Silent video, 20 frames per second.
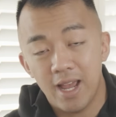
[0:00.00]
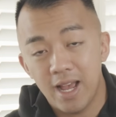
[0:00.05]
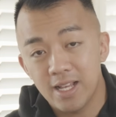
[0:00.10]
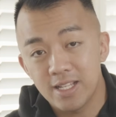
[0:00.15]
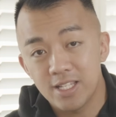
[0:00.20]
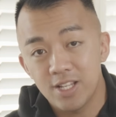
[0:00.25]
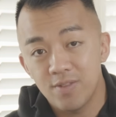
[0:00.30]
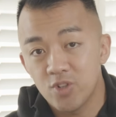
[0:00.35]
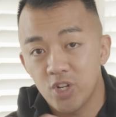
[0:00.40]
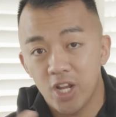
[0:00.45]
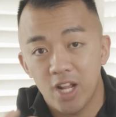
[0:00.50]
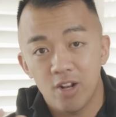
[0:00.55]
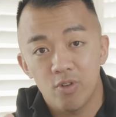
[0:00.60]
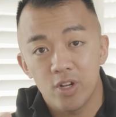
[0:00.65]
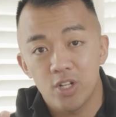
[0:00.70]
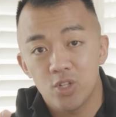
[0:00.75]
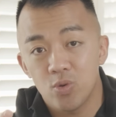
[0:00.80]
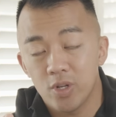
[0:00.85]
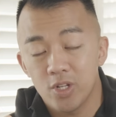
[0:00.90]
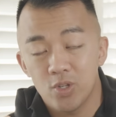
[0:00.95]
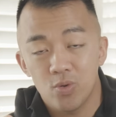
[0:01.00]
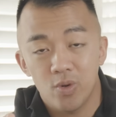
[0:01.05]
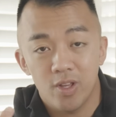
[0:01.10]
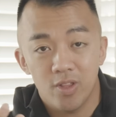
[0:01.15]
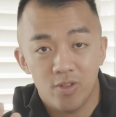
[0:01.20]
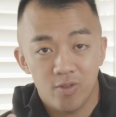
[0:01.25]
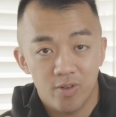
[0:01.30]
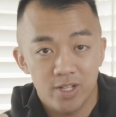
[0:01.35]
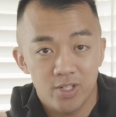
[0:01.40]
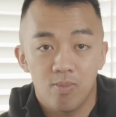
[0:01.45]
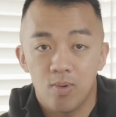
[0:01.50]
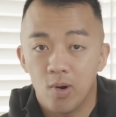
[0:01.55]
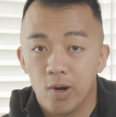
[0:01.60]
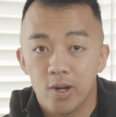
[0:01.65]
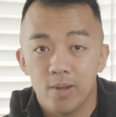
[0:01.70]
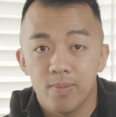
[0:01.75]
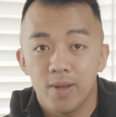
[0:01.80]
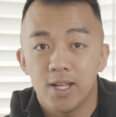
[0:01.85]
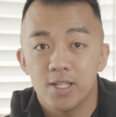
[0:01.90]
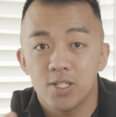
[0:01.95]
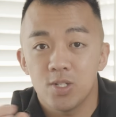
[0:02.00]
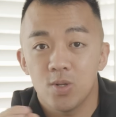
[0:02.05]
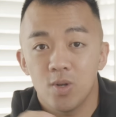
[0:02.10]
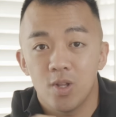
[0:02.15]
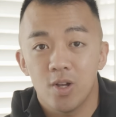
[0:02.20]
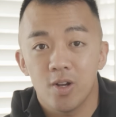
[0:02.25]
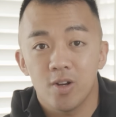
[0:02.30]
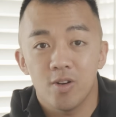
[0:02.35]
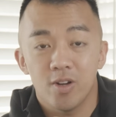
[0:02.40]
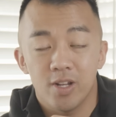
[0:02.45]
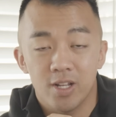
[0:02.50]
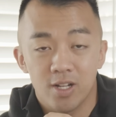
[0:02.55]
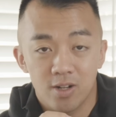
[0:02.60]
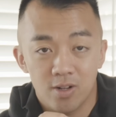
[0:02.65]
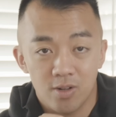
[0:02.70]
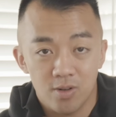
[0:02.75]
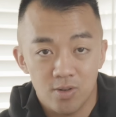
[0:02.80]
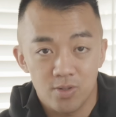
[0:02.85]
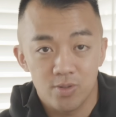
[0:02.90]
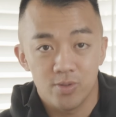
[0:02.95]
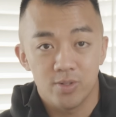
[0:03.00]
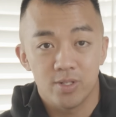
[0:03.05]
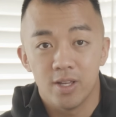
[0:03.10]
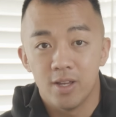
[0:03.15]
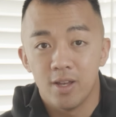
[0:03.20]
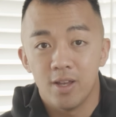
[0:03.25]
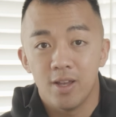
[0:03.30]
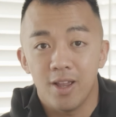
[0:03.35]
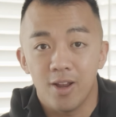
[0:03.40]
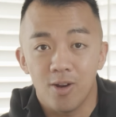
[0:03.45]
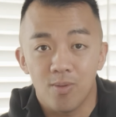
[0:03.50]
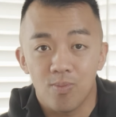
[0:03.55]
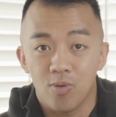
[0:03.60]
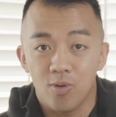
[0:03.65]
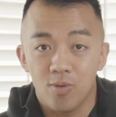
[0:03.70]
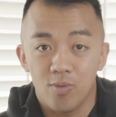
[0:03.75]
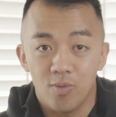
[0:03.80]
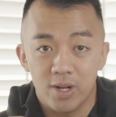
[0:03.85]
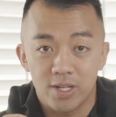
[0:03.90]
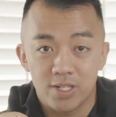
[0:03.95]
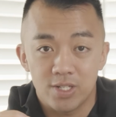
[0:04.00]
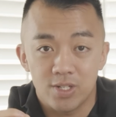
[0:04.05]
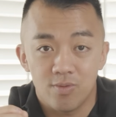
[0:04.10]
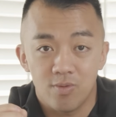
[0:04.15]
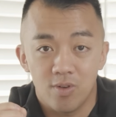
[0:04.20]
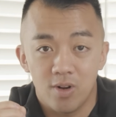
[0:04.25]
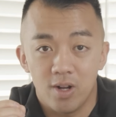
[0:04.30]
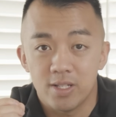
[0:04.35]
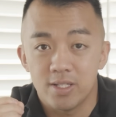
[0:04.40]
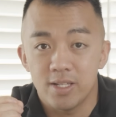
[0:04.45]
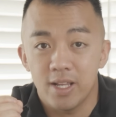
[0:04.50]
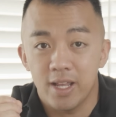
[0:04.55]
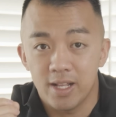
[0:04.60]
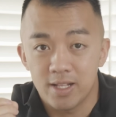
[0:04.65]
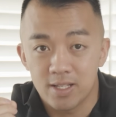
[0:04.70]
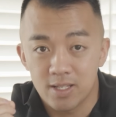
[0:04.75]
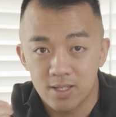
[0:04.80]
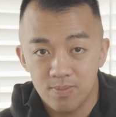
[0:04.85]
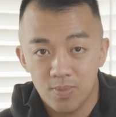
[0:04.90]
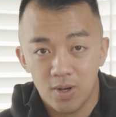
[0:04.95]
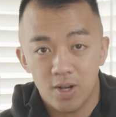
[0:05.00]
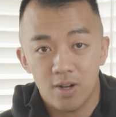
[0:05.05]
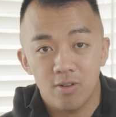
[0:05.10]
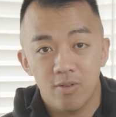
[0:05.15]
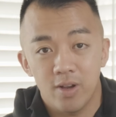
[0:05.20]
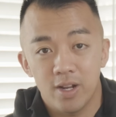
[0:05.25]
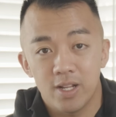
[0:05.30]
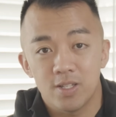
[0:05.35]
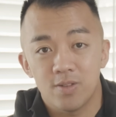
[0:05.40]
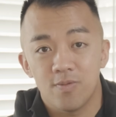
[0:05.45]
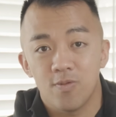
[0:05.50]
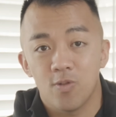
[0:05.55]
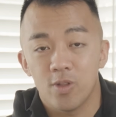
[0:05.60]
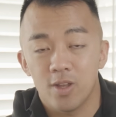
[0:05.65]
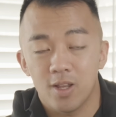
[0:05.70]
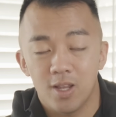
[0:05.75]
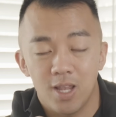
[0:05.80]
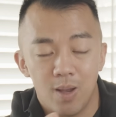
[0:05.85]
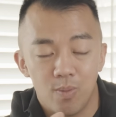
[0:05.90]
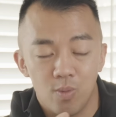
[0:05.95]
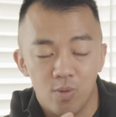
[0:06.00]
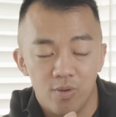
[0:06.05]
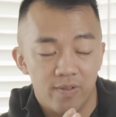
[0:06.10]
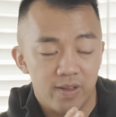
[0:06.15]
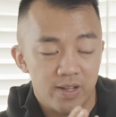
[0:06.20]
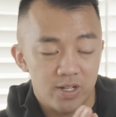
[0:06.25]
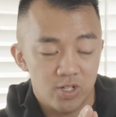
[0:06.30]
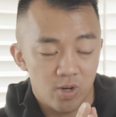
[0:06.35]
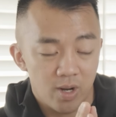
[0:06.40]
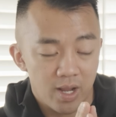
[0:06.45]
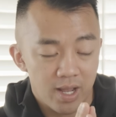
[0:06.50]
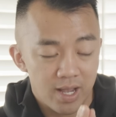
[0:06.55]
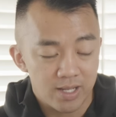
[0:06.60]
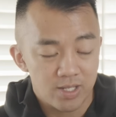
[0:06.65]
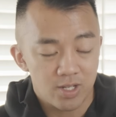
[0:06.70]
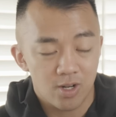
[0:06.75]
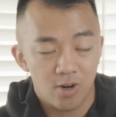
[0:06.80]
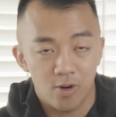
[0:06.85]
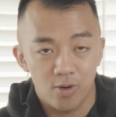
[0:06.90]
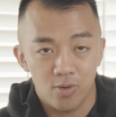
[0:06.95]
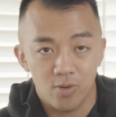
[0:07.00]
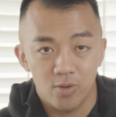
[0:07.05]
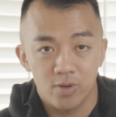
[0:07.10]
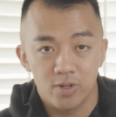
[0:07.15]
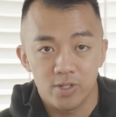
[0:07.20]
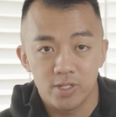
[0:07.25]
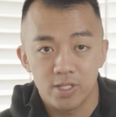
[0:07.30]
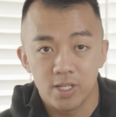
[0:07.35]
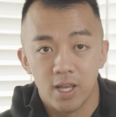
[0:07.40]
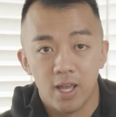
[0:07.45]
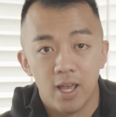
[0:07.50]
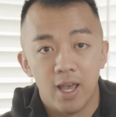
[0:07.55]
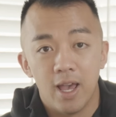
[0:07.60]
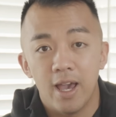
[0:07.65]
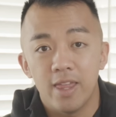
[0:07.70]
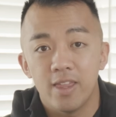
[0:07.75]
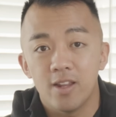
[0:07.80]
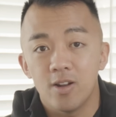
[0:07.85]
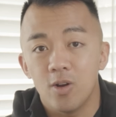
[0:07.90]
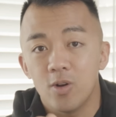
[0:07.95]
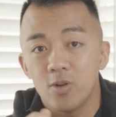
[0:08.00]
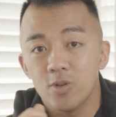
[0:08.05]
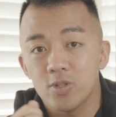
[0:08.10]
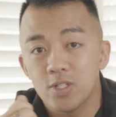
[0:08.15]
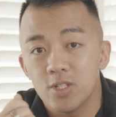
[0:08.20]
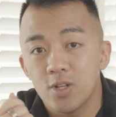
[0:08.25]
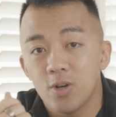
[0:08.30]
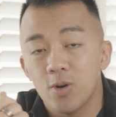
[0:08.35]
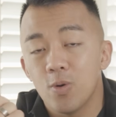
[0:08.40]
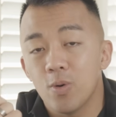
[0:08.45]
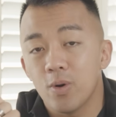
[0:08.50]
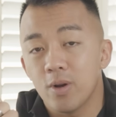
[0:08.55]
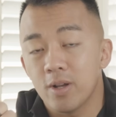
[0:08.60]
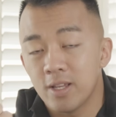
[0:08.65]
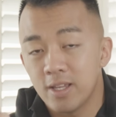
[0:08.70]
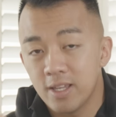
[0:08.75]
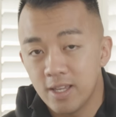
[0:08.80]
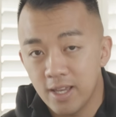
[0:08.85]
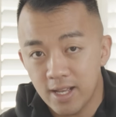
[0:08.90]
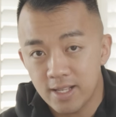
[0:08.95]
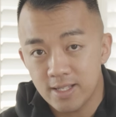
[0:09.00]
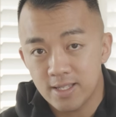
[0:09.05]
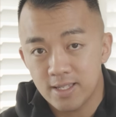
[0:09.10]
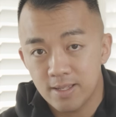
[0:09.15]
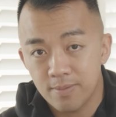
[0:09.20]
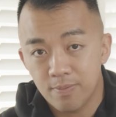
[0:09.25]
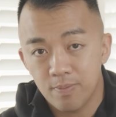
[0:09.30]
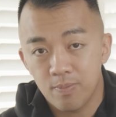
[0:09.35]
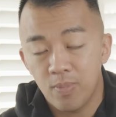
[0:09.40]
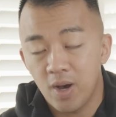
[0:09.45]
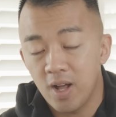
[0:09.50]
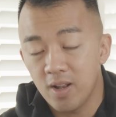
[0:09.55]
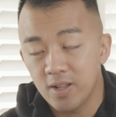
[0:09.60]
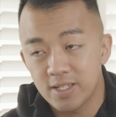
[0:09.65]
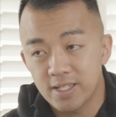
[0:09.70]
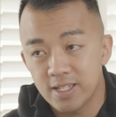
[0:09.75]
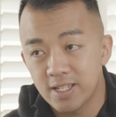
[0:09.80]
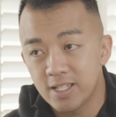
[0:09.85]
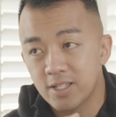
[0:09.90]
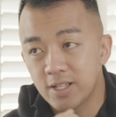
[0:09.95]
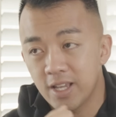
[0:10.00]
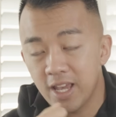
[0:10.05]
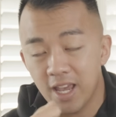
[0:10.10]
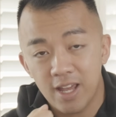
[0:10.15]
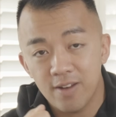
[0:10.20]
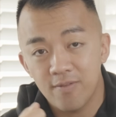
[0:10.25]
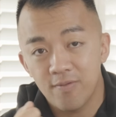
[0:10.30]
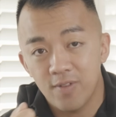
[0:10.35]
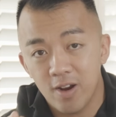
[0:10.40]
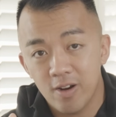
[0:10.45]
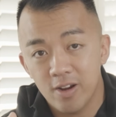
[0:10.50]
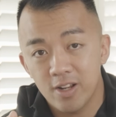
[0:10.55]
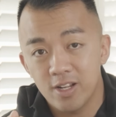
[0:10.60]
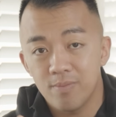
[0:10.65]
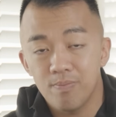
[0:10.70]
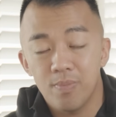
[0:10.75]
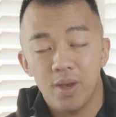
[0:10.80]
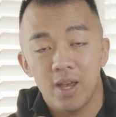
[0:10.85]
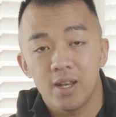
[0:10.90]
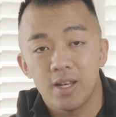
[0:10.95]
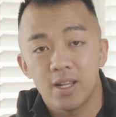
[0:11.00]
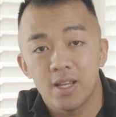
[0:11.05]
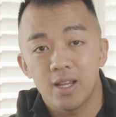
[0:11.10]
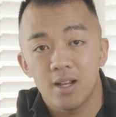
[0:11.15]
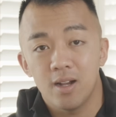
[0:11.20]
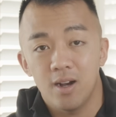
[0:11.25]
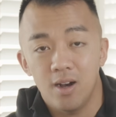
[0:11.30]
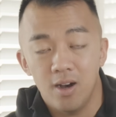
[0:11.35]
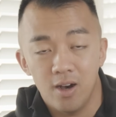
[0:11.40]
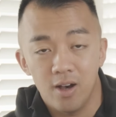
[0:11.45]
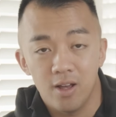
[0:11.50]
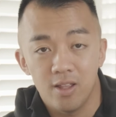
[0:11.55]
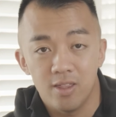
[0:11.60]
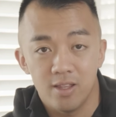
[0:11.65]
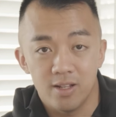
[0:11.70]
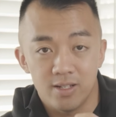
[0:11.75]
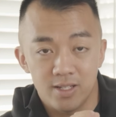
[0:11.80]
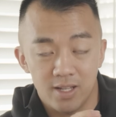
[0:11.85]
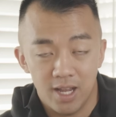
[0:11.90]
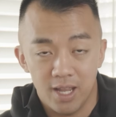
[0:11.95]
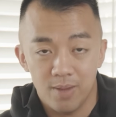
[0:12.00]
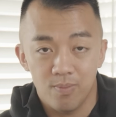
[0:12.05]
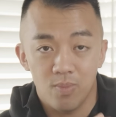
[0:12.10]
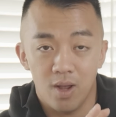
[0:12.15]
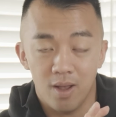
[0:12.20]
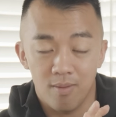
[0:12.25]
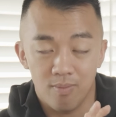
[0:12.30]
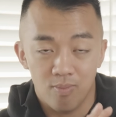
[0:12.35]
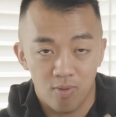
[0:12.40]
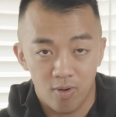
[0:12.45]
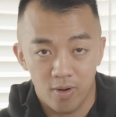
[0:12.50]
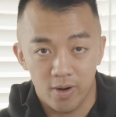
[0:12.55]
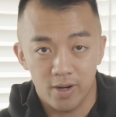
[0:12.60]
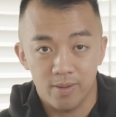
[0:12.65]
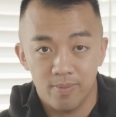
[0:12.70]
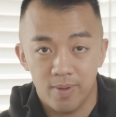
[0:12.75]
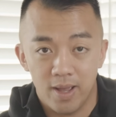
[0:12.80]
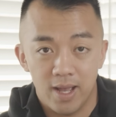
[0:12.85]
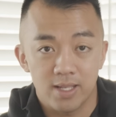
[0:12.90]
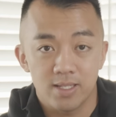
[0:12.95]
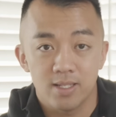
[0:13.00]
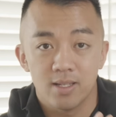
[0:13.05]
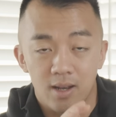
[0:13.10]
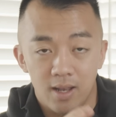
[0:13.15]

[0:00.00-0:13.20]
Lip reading: as of January 2023, Priority Pass no longer includes airport restaurants and spa credits for the Capital One Venture X card holders. And then also guest policies can vary depending on the type of Priority Pass